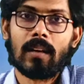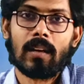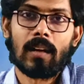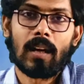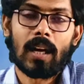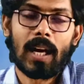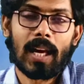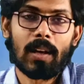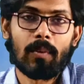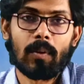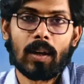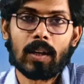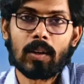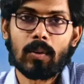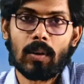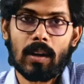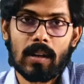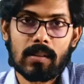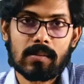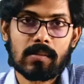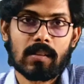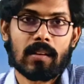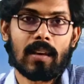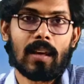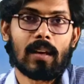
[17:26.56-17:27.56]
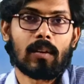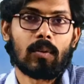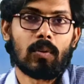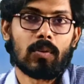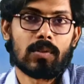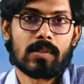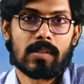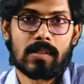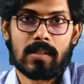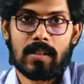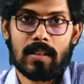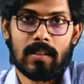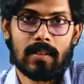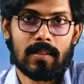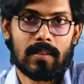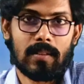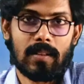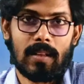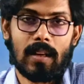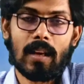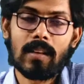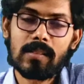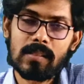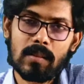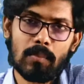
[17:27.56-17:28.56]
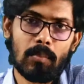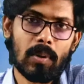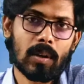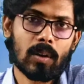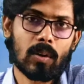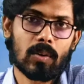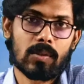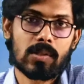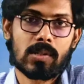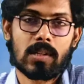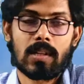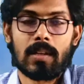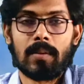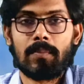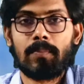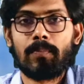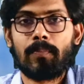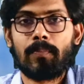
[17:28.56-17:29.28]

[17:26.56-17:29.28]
I want to ask you a question, a simple question.